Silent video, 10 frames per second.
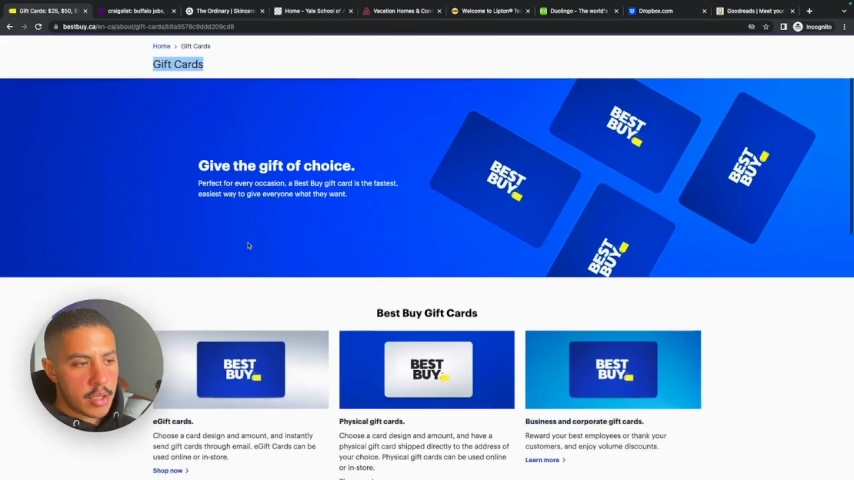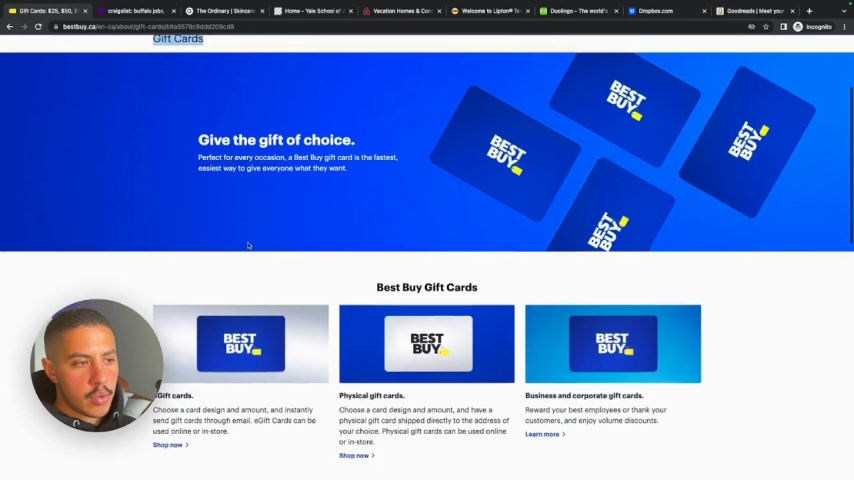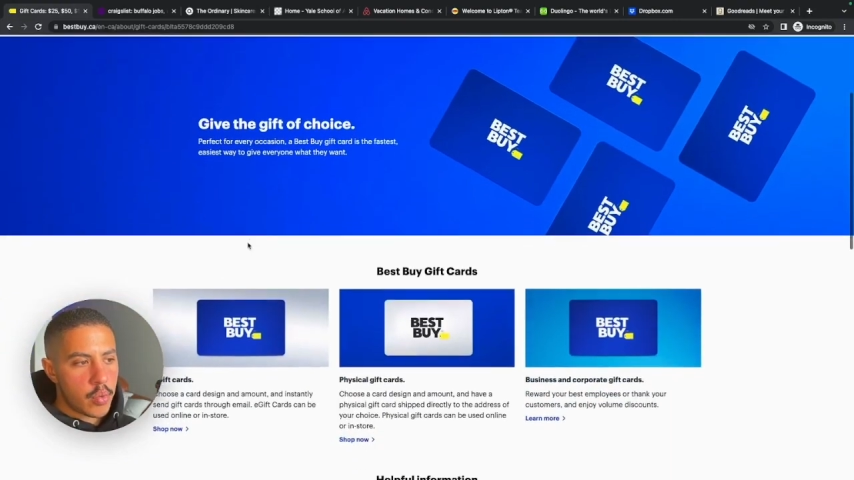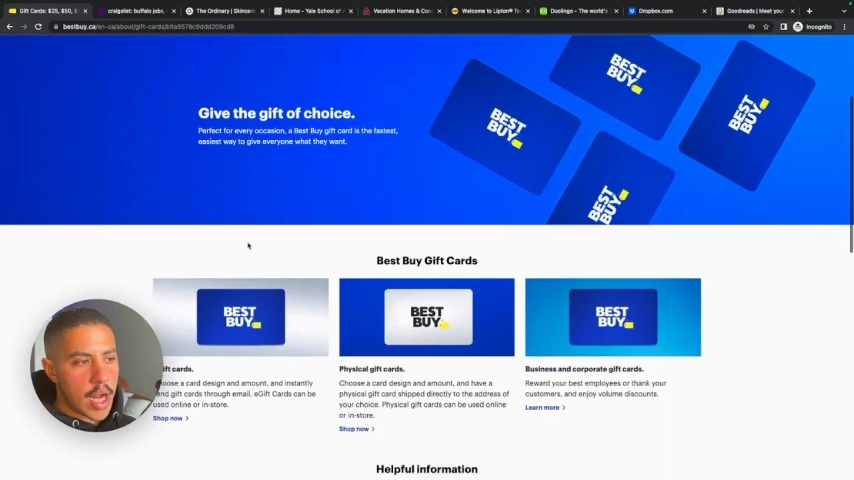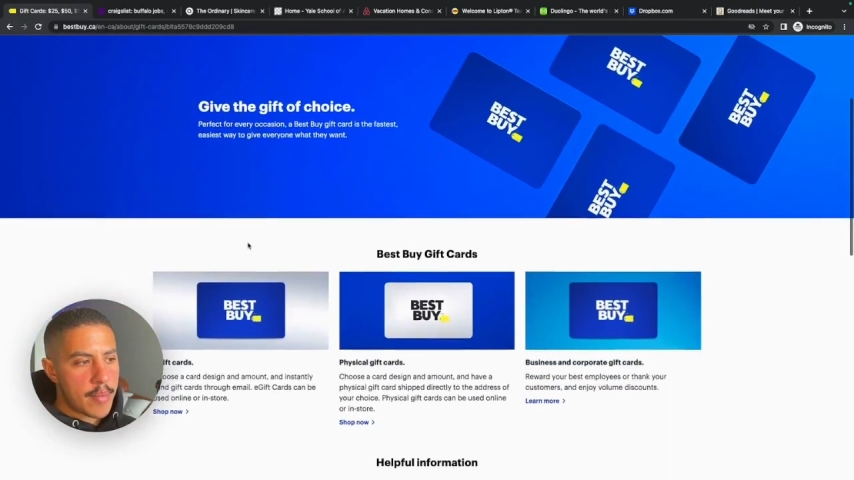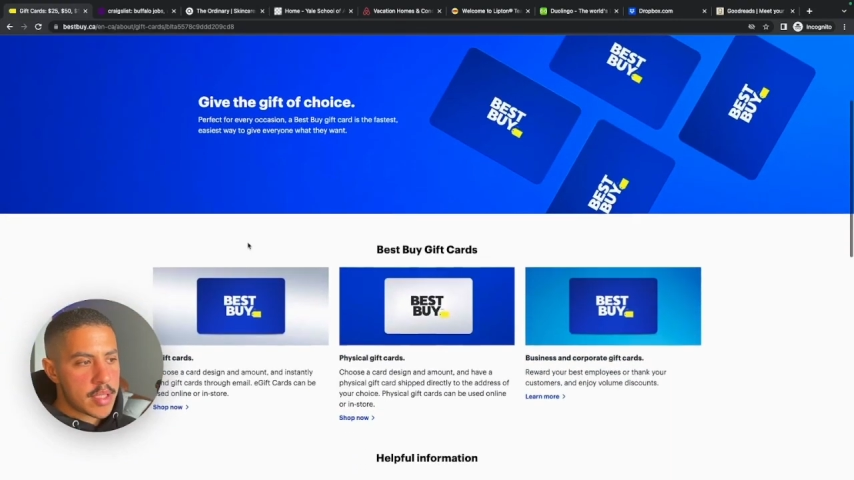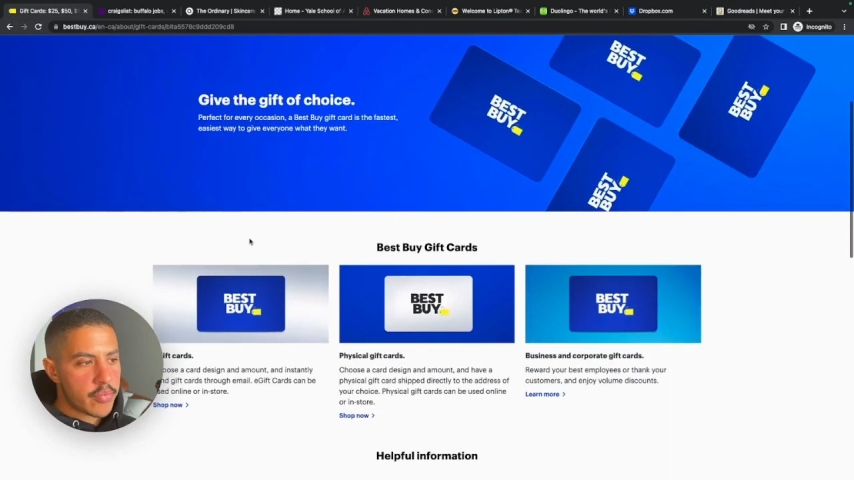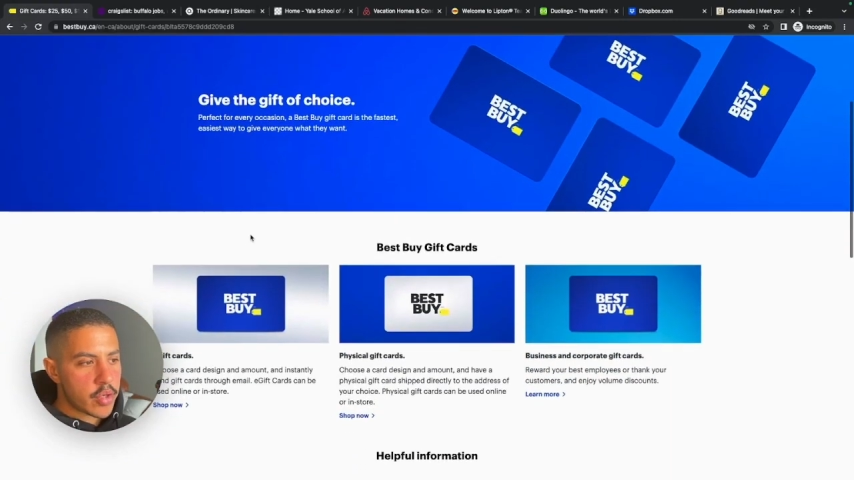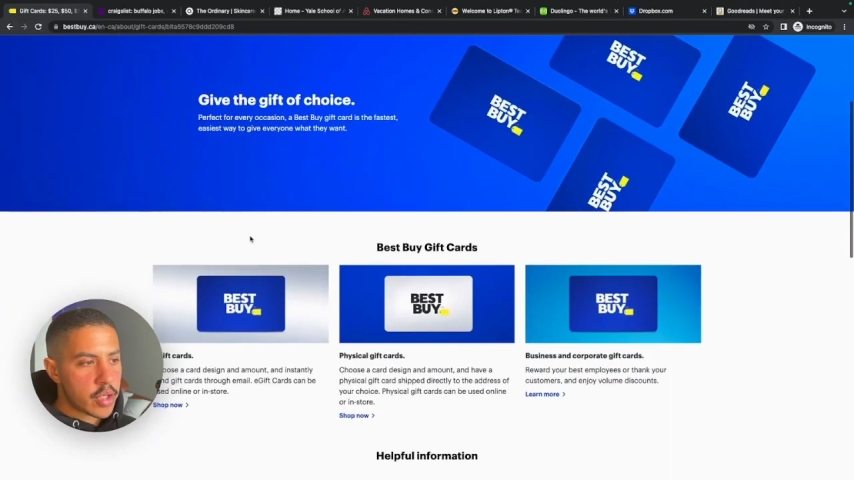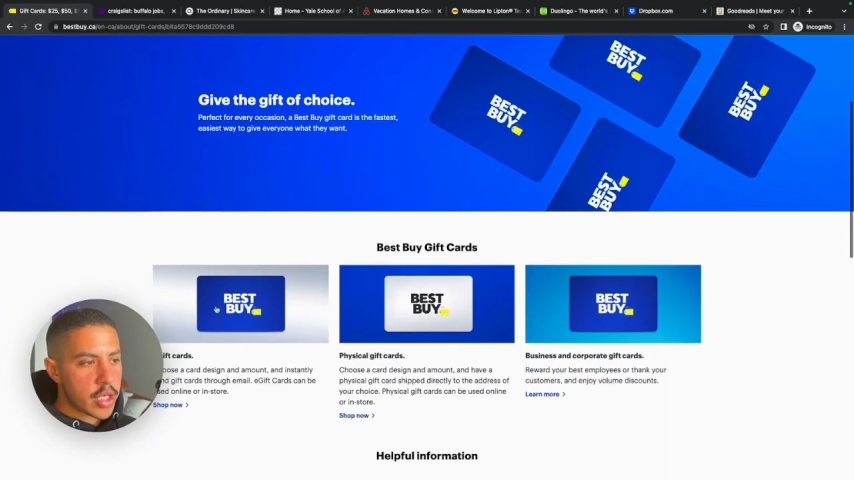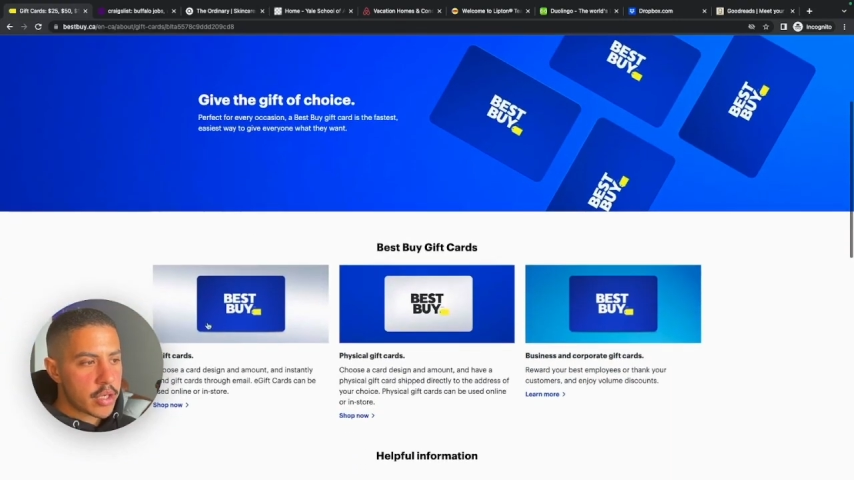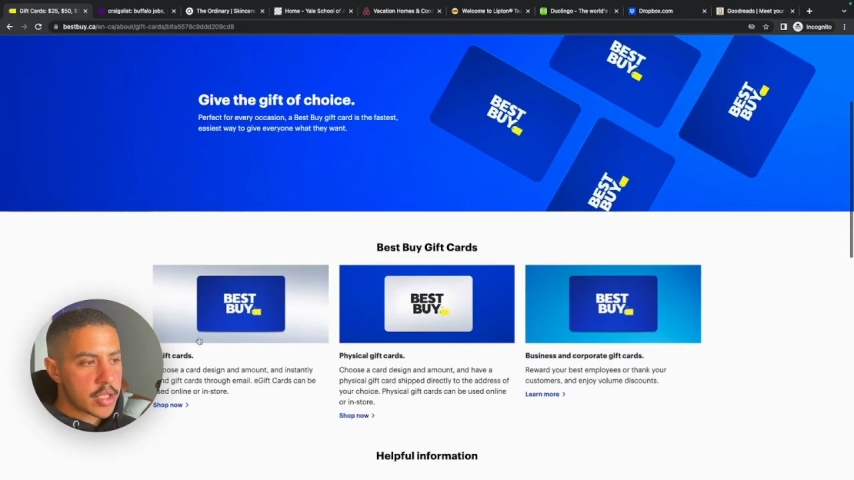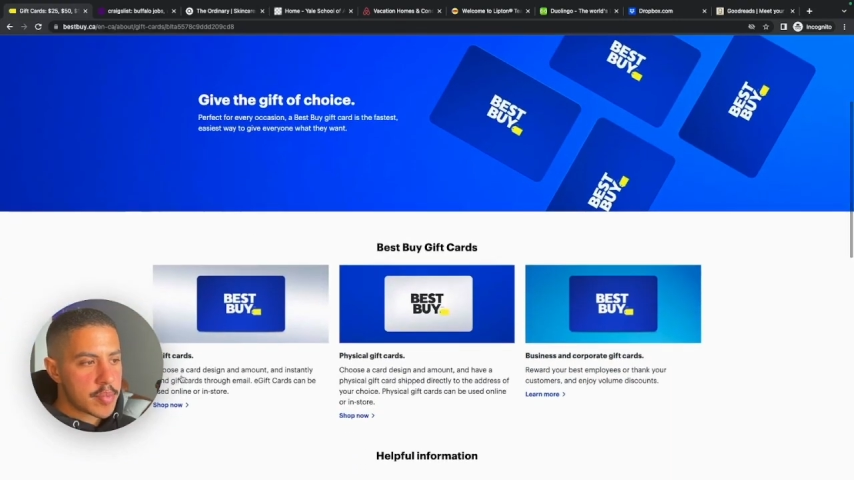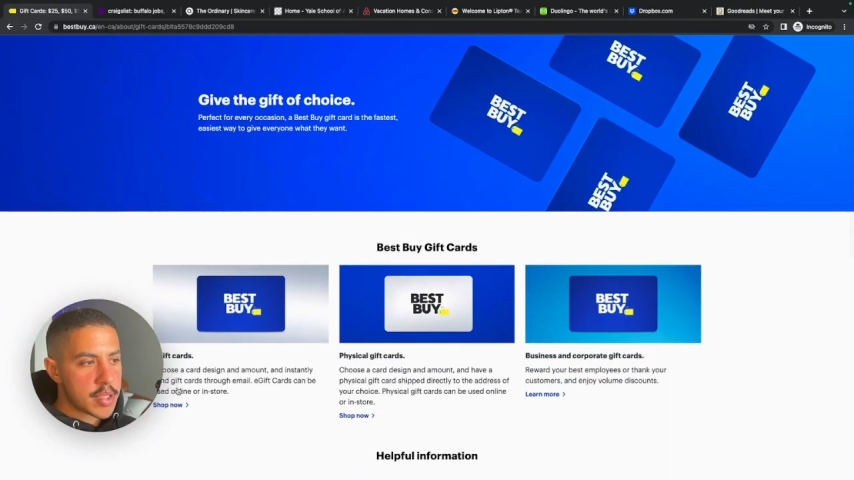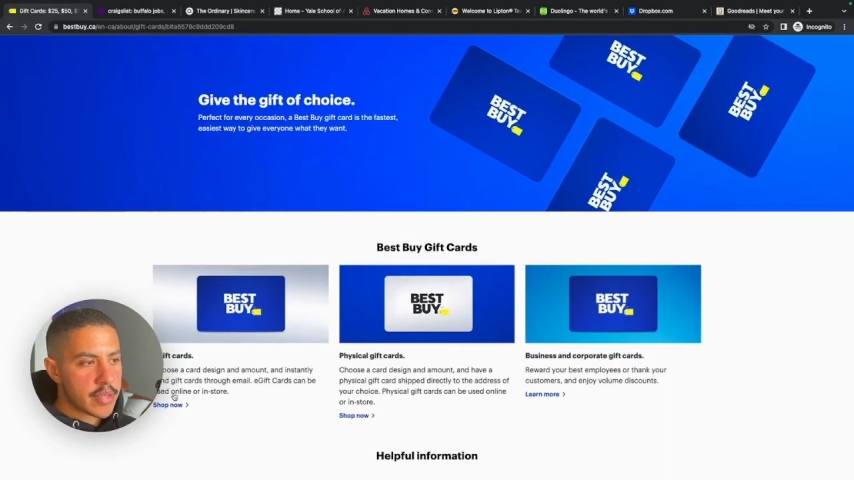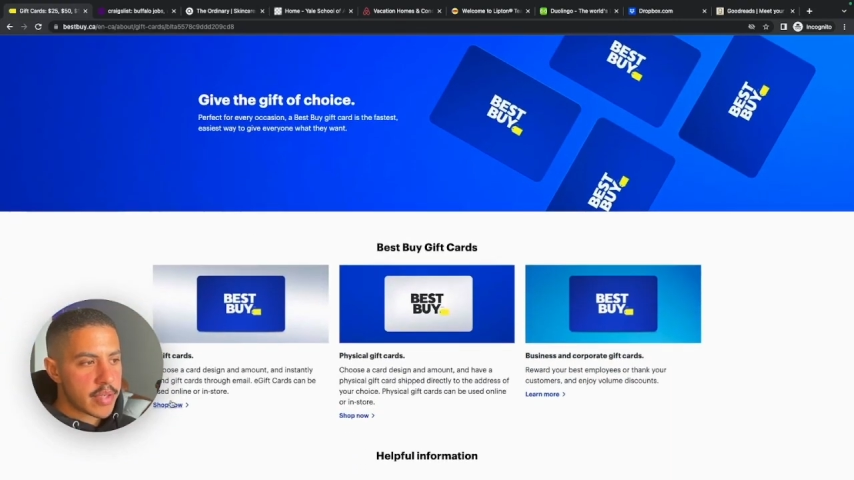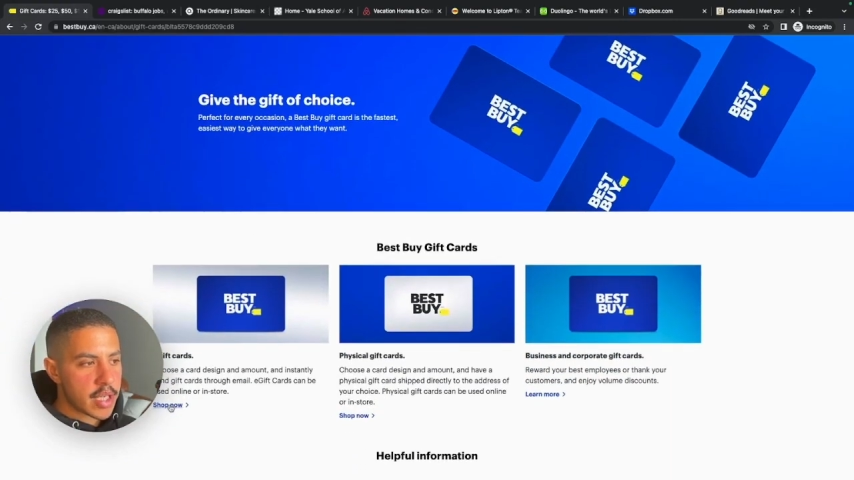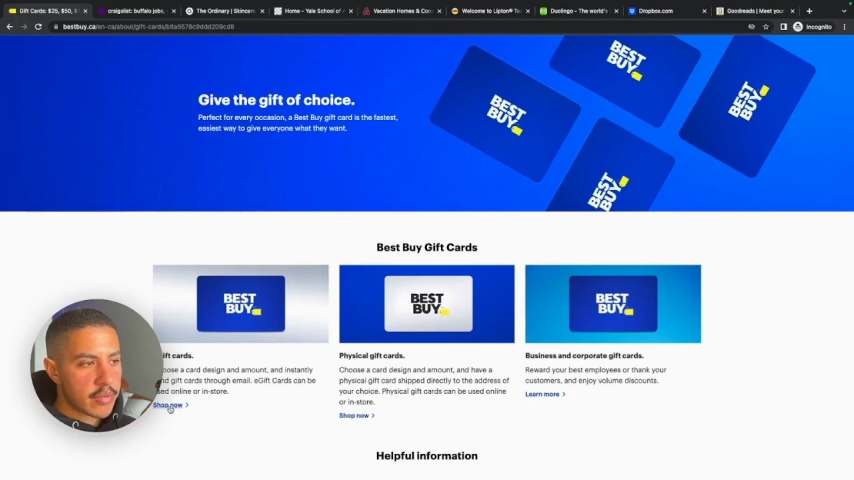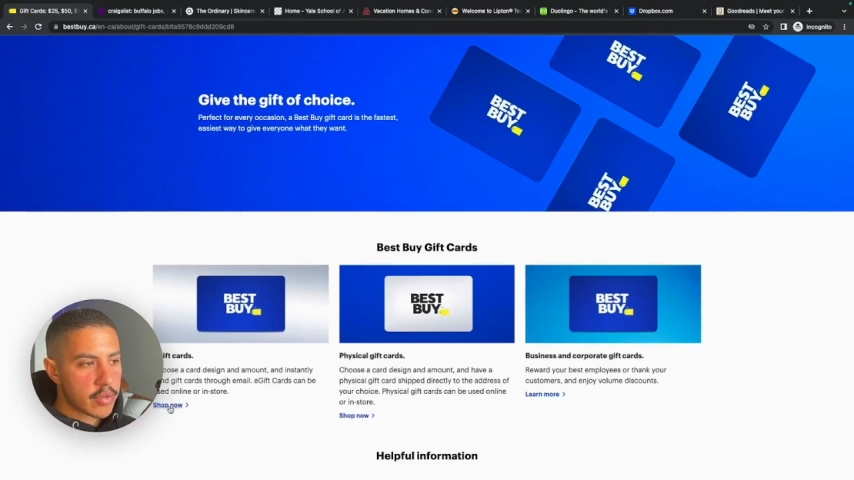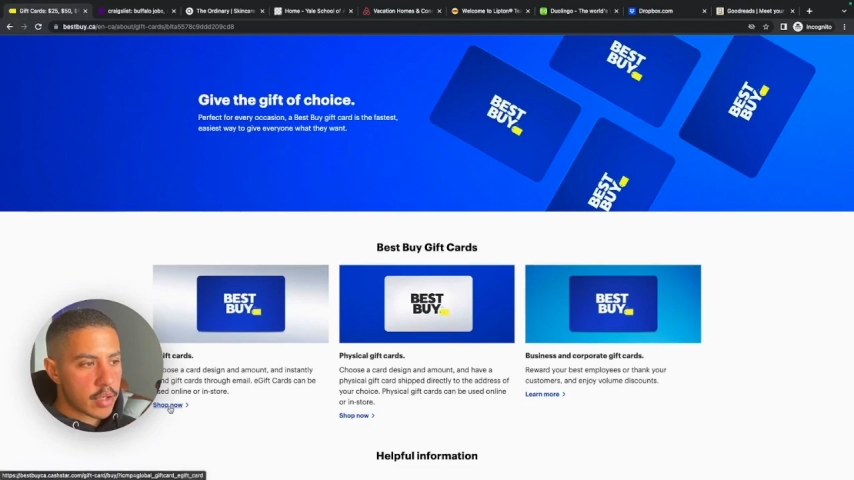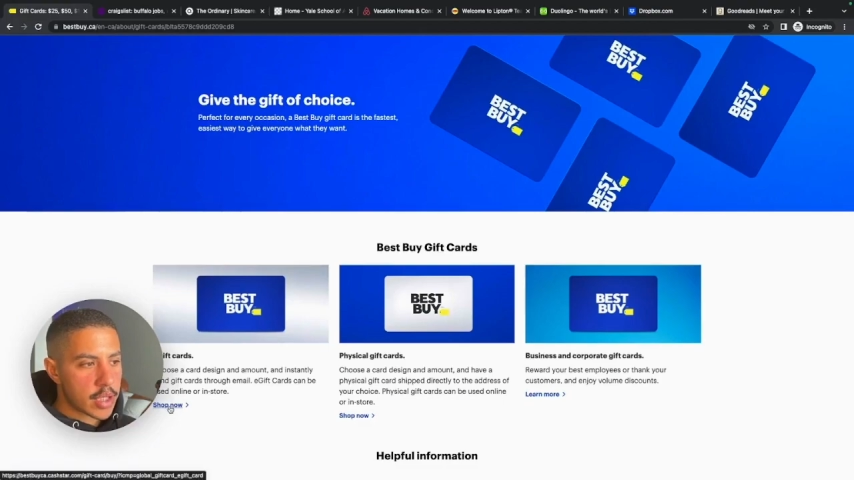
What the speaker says: What happens if we click on a specific gift card?